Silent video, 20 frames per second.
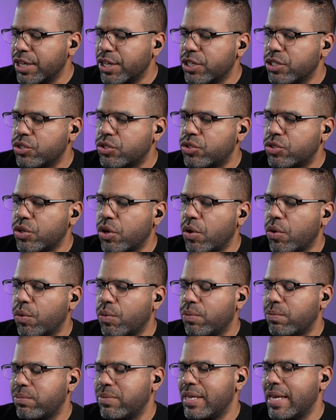So
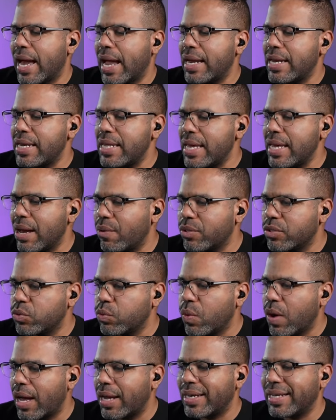the idea was
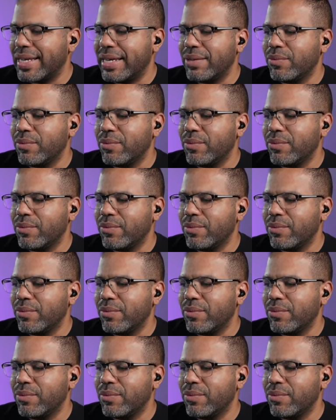what?